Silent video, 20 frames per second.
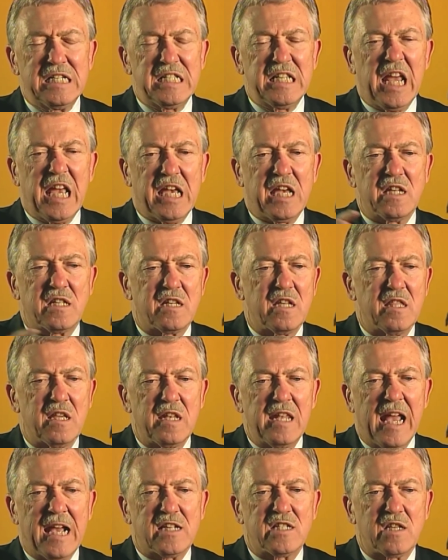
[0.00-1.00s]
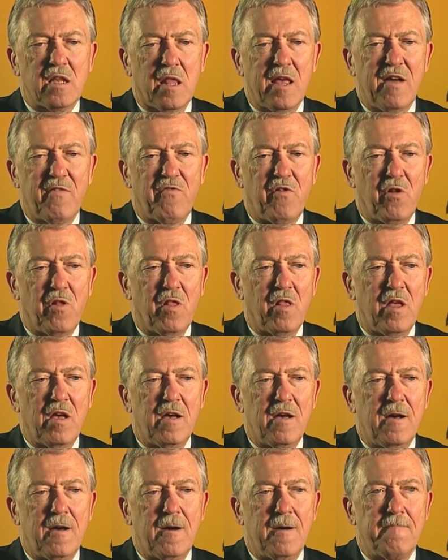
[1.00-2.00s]
take it to the next level.
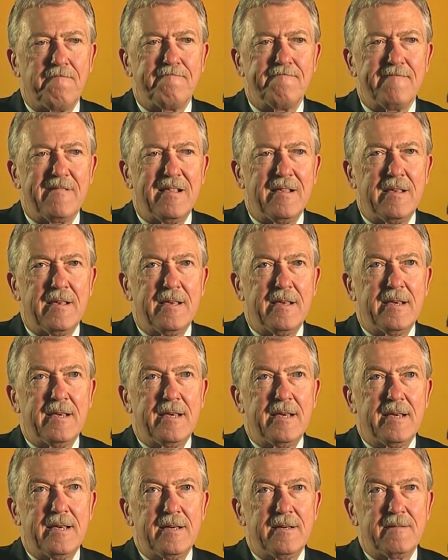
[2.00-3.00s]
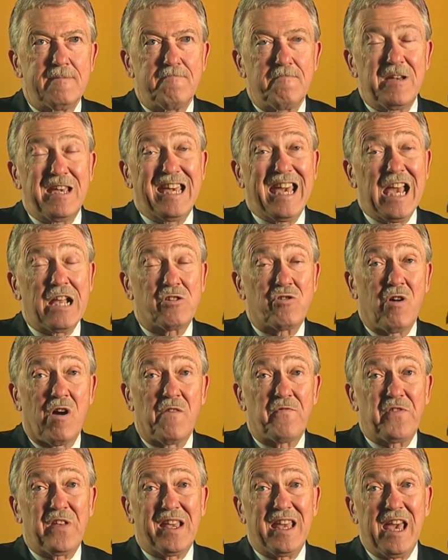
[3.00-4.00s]
Um, we kicked
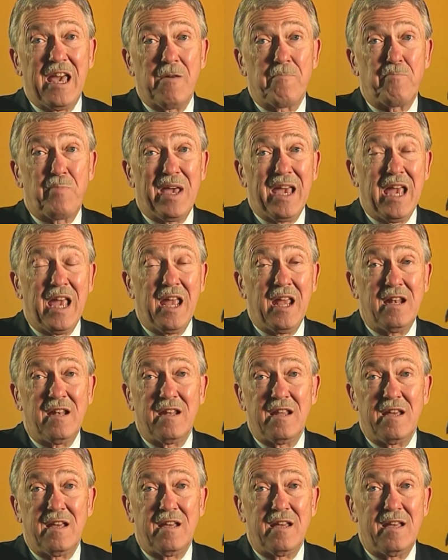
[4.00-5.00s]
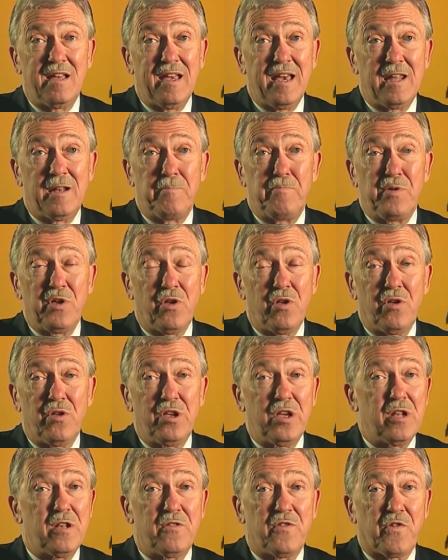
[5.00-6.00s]
off the campaign uh, at a
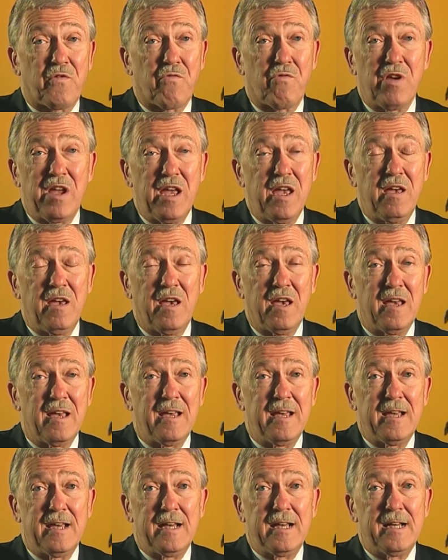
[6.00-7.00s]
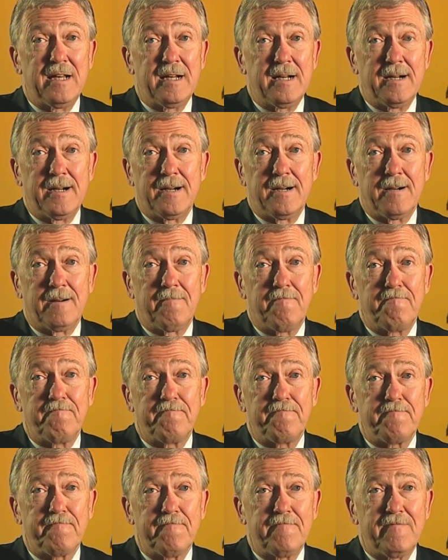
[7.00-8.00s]
billion three. Um,
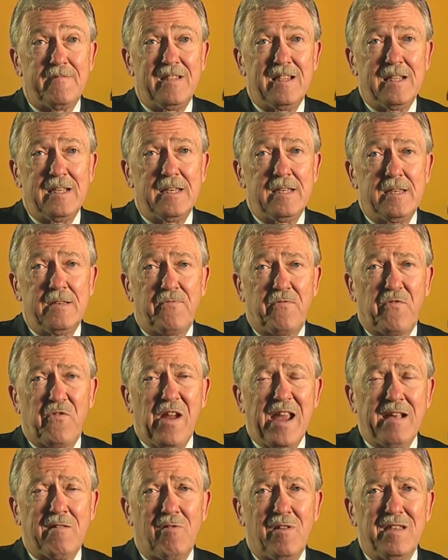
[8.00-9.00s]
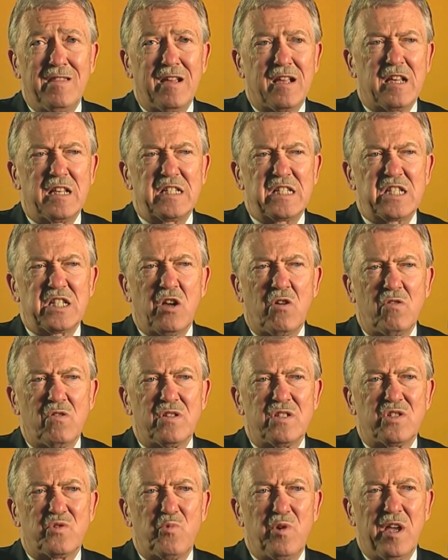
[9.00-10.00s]
frankly, the
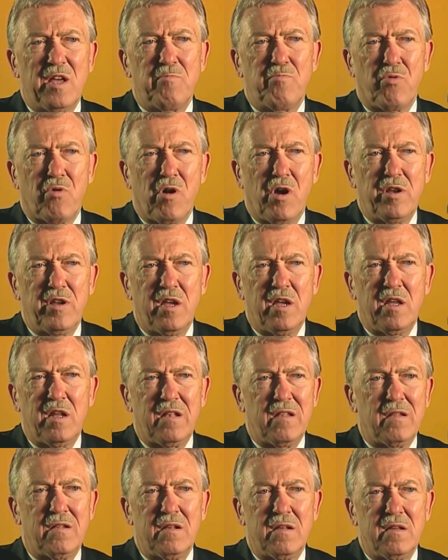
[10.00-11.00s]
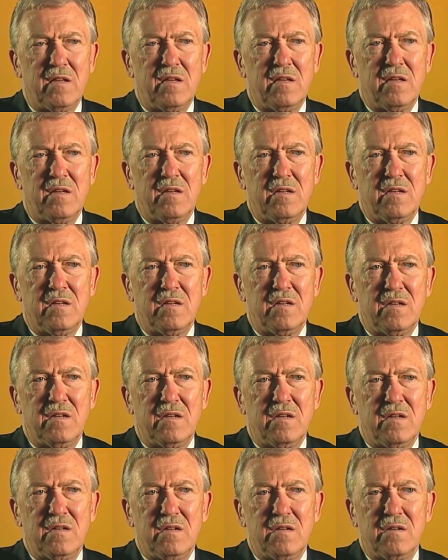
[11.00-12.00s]
consultants we had brought in
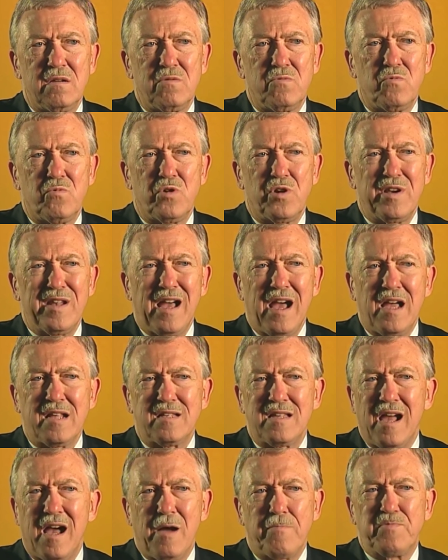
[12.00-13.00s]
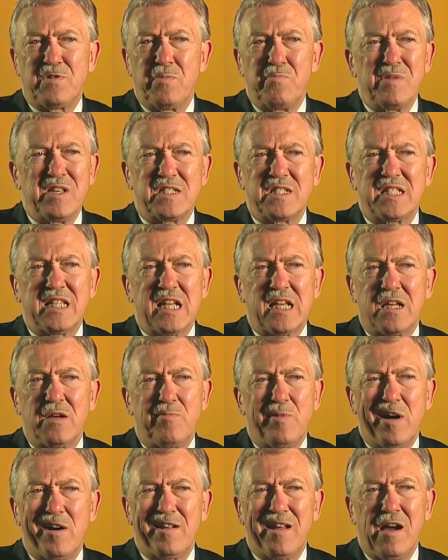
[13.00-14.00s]
uh, were not optimistic
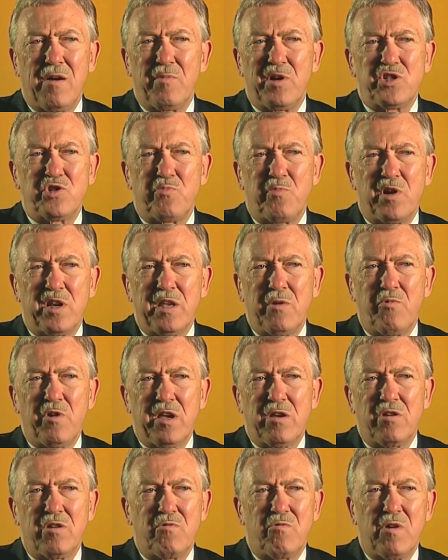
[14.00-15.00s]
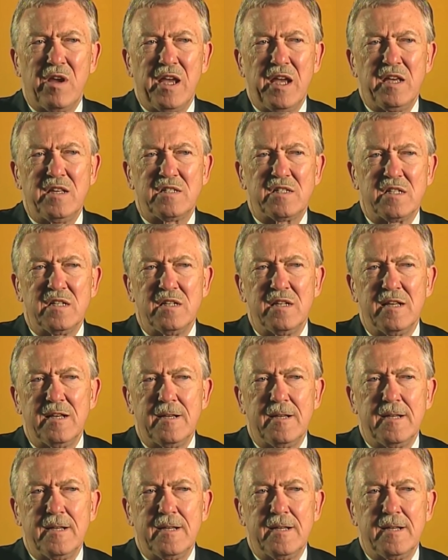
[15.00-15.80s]
about how much money we could raise, and